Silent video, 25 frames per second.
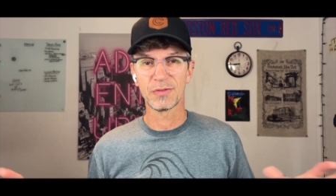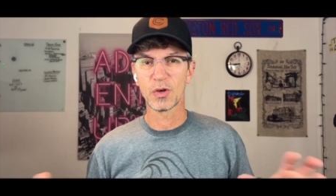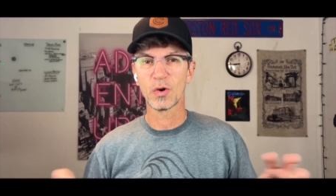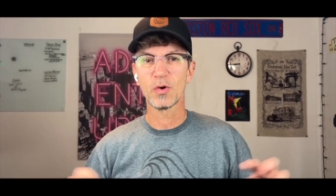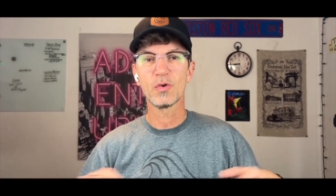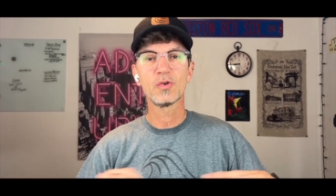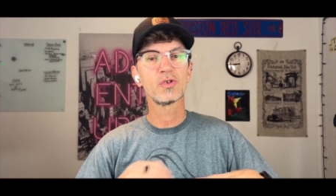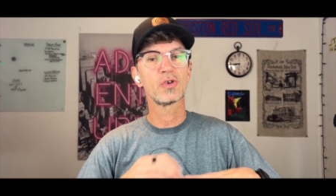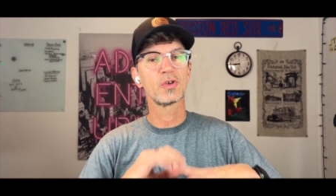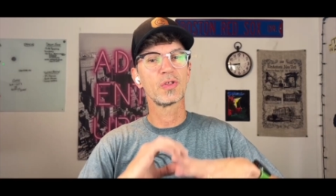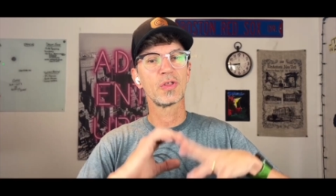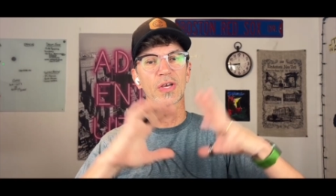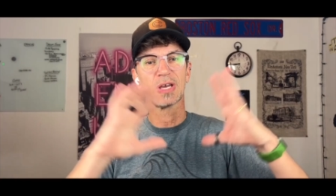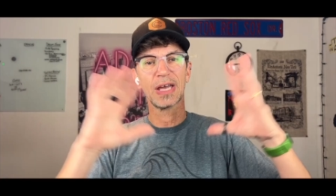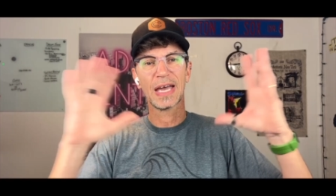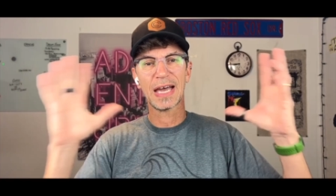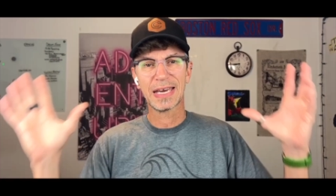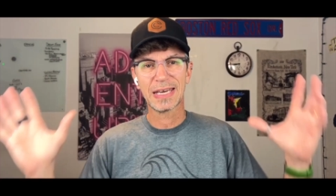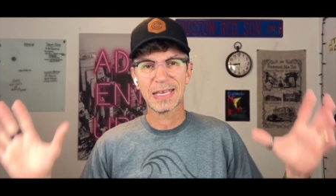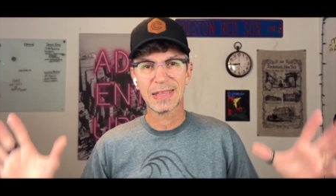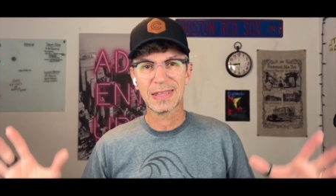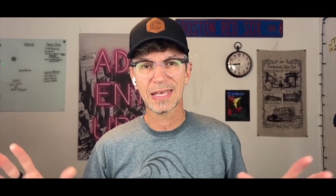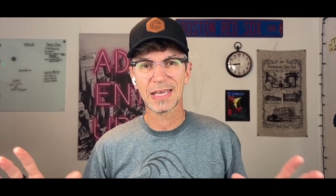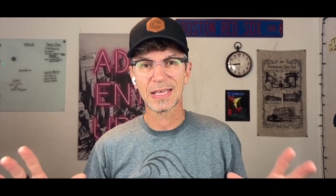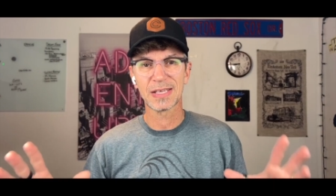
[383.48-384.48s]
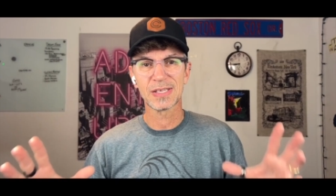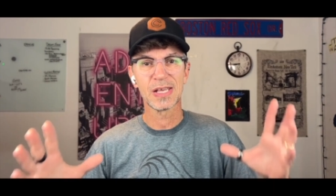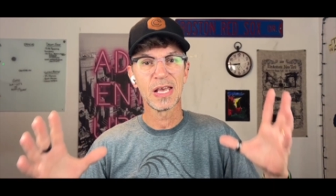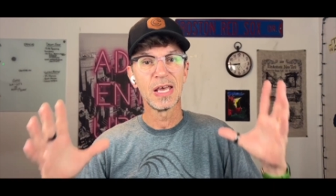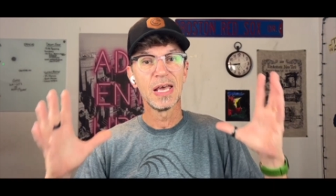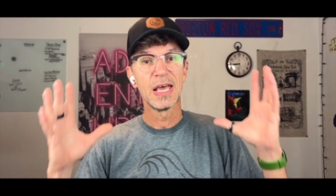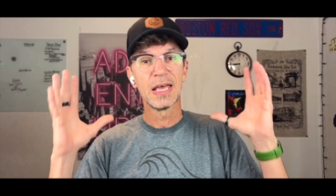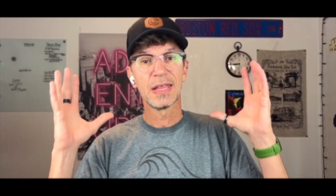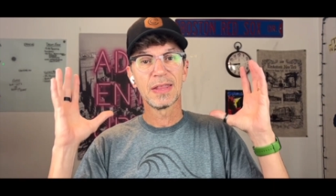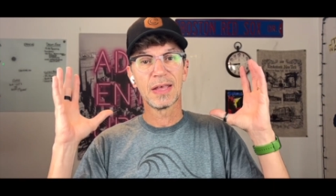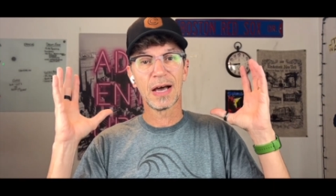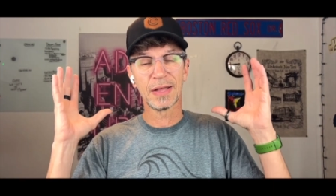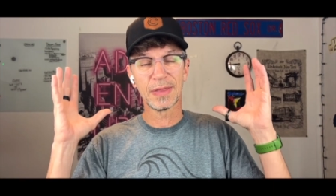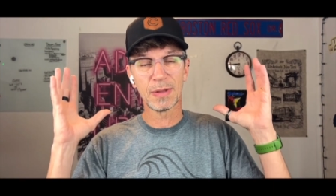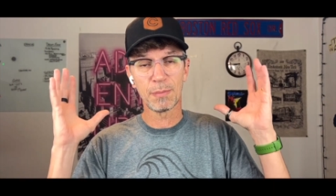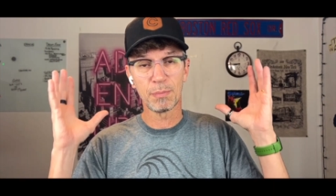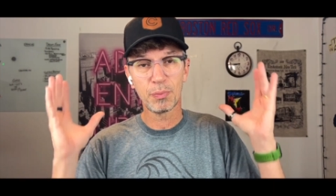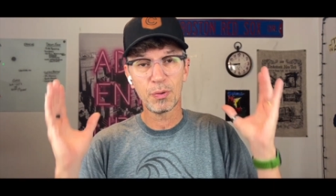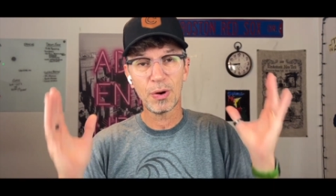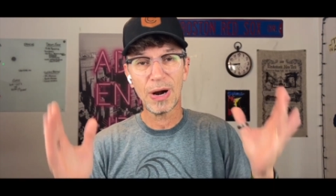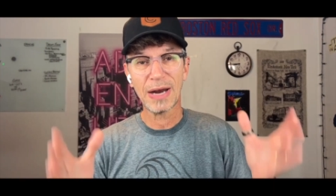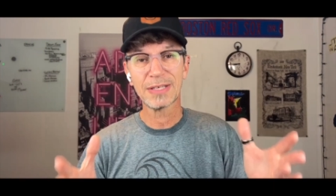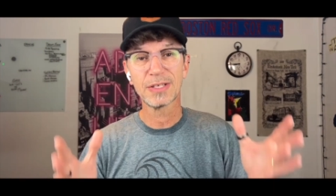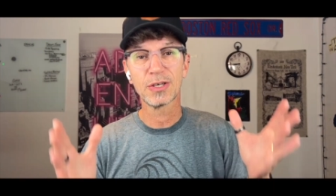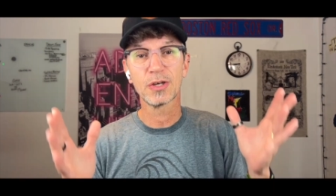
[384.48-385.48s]
Those are the kind of things on the
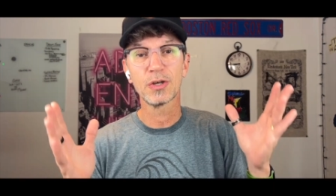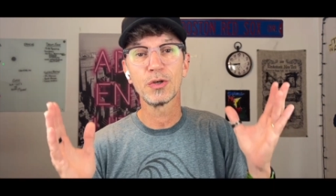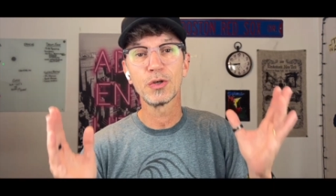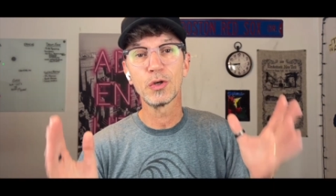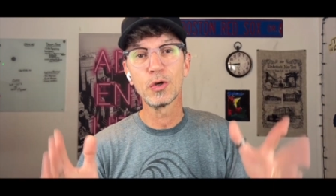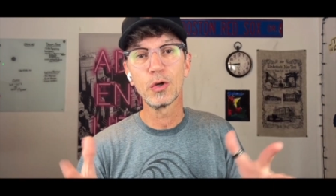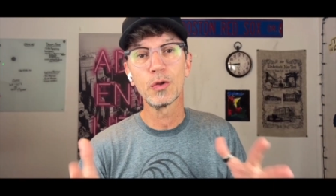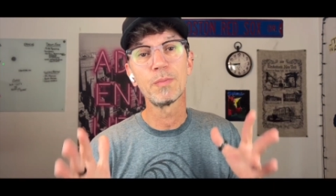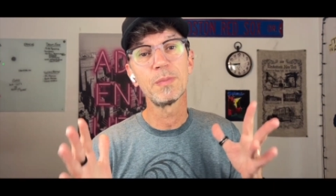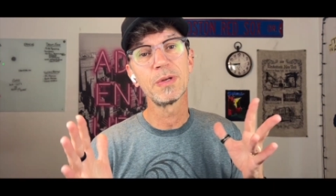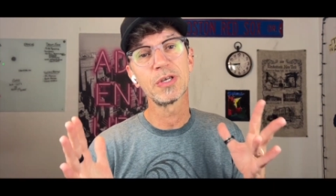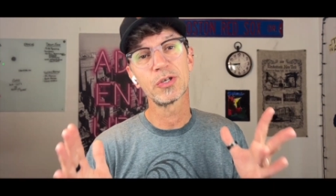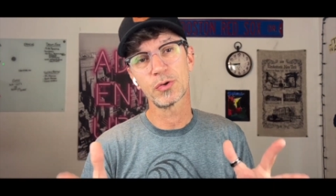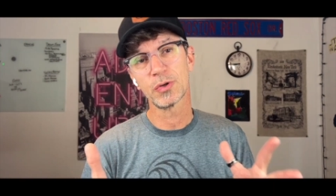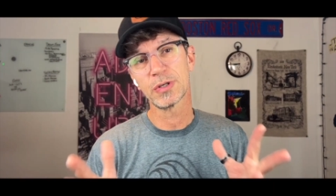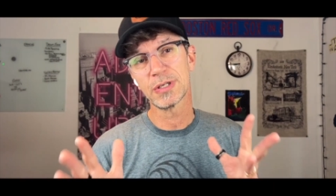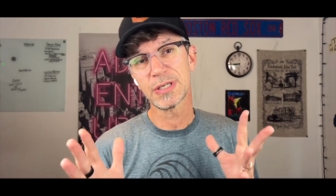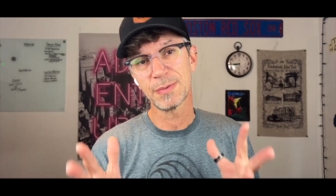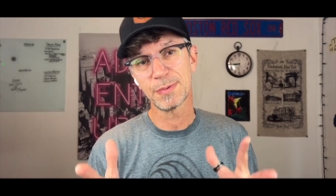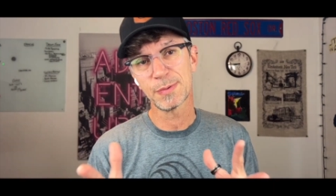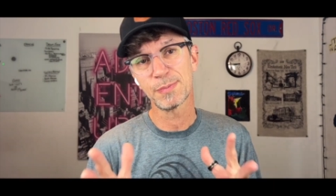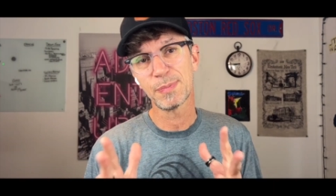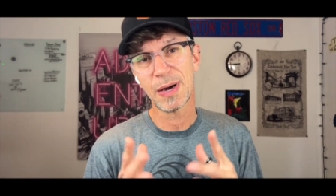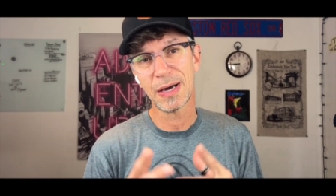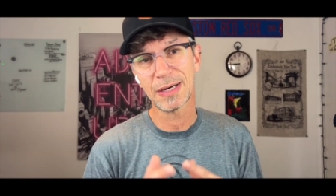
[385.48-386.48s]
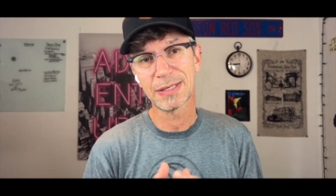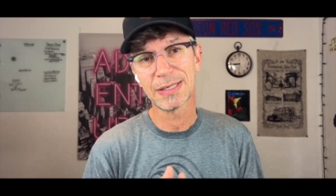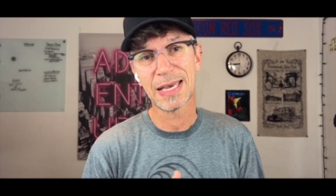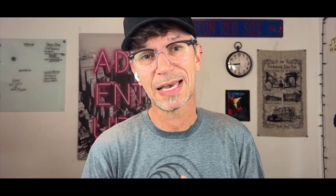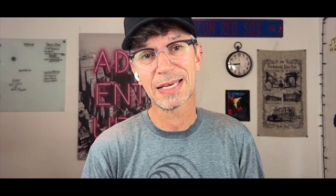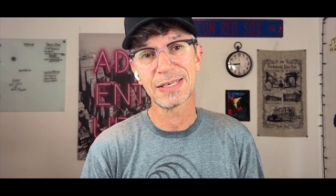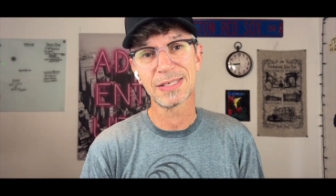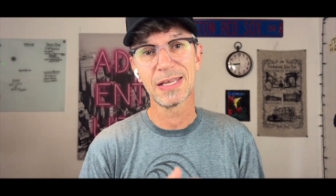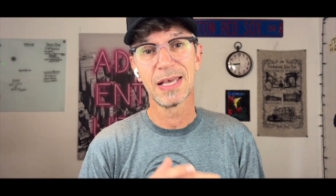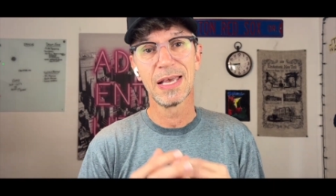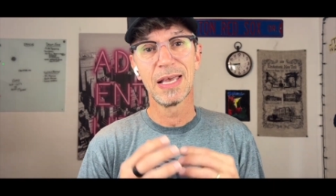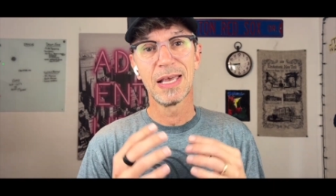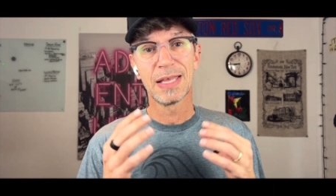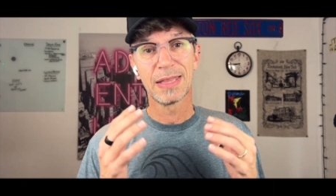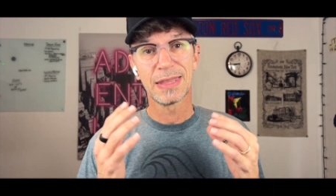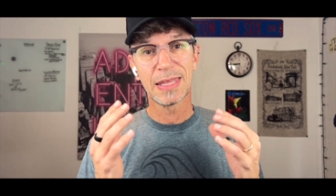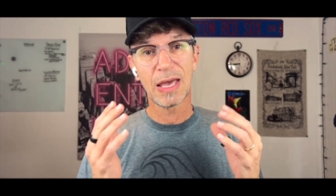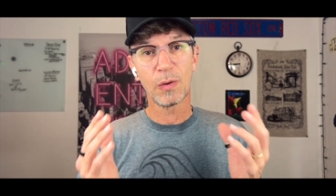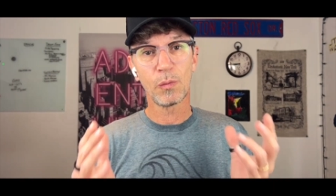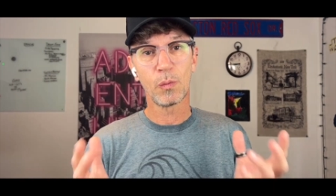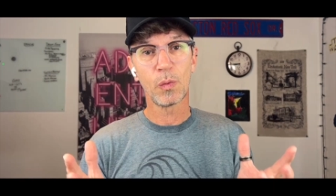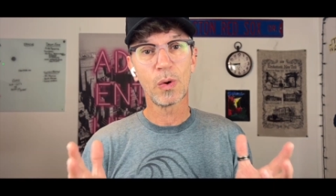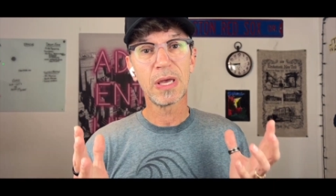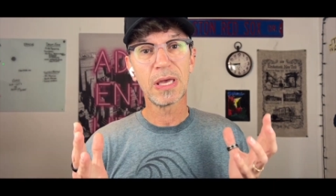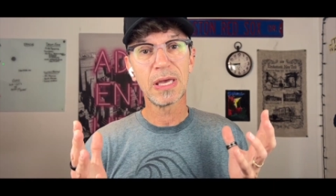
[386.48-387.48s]
Practical Youth Ministry Tips podcast
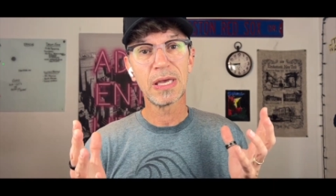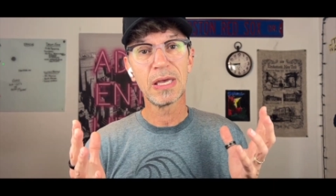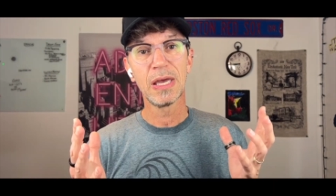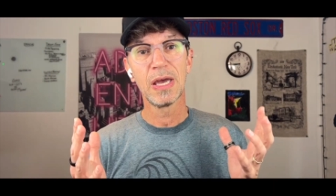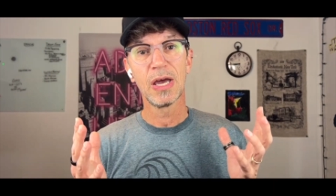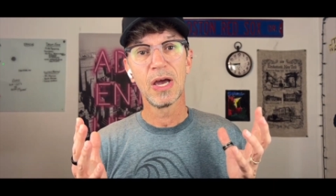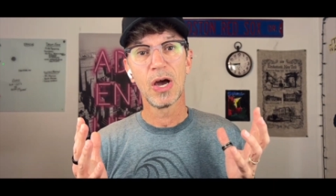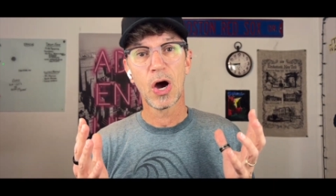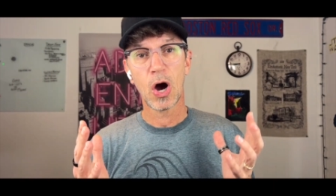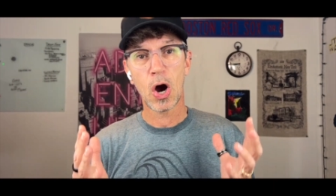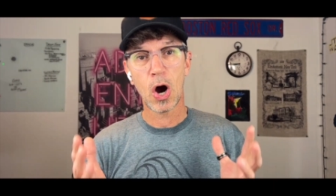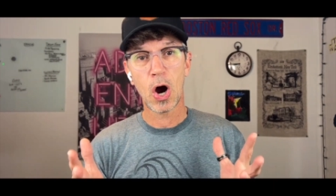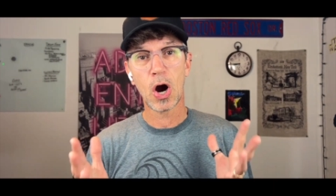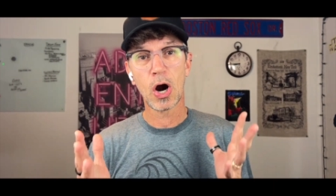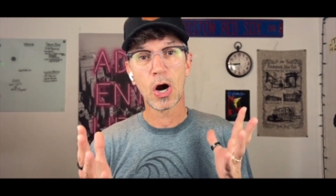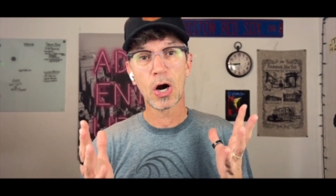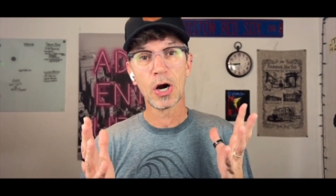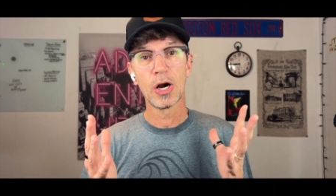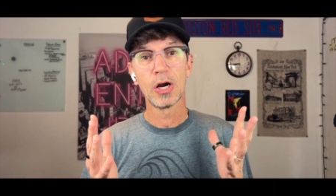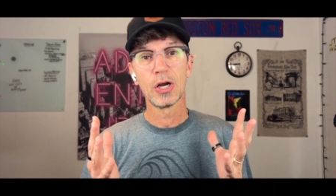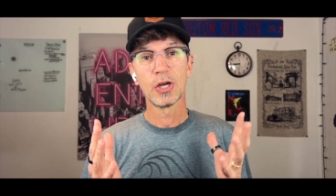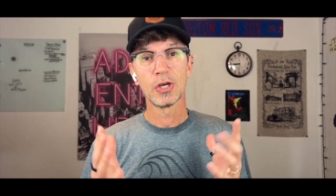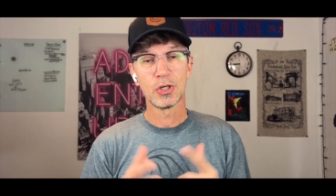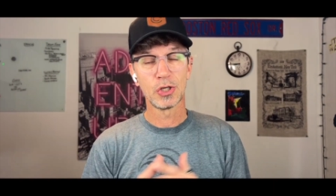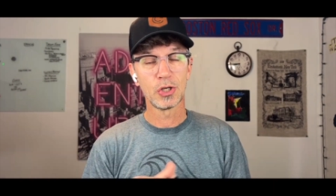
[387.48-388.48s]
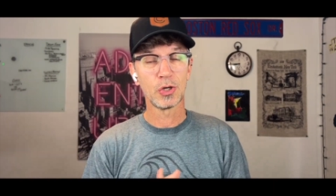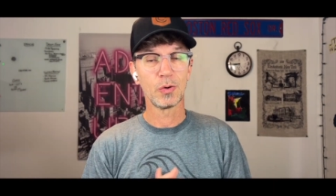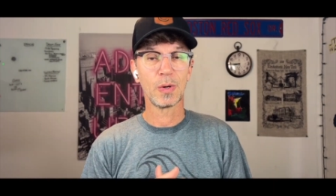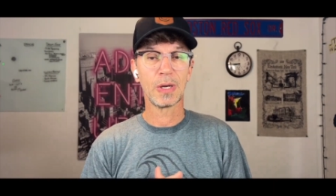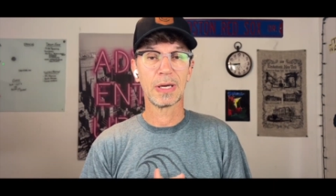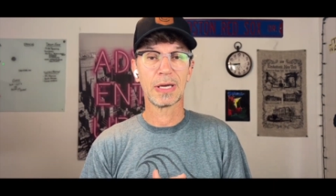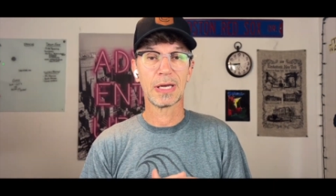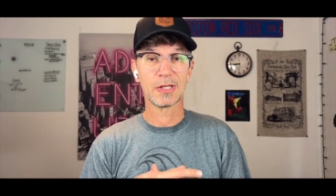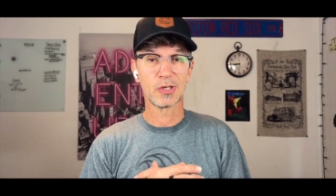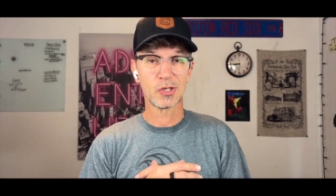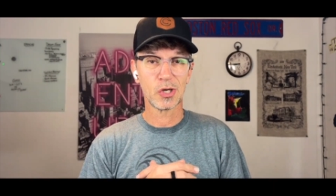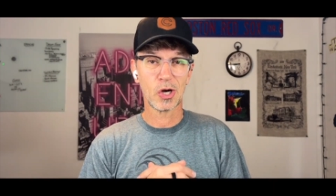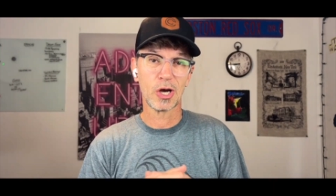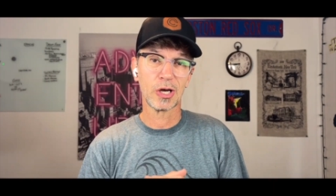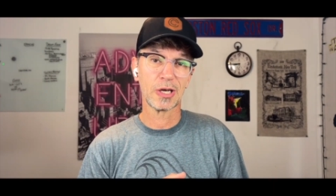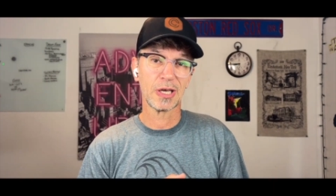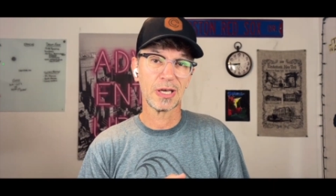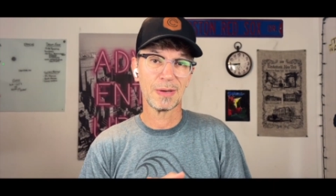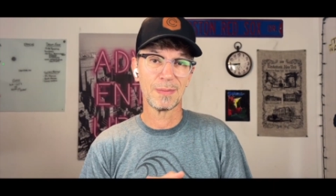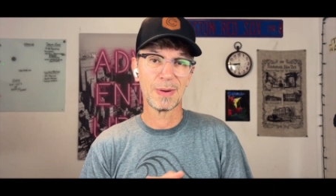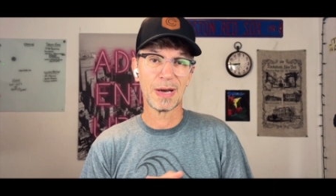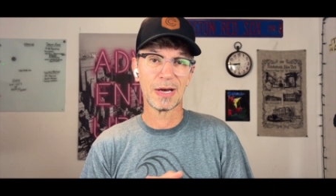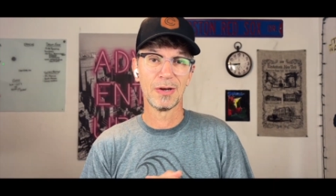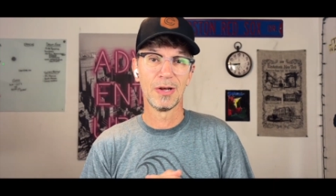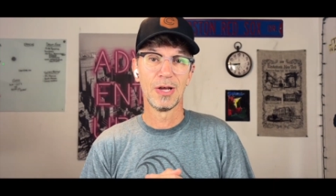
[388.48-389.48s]
that we are doing and
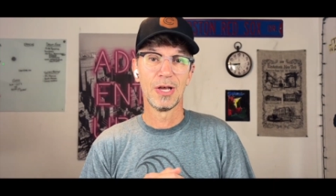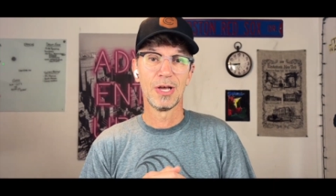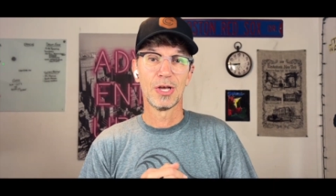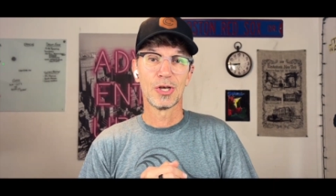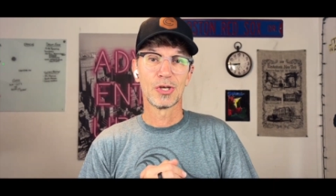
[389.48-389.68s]
talking about.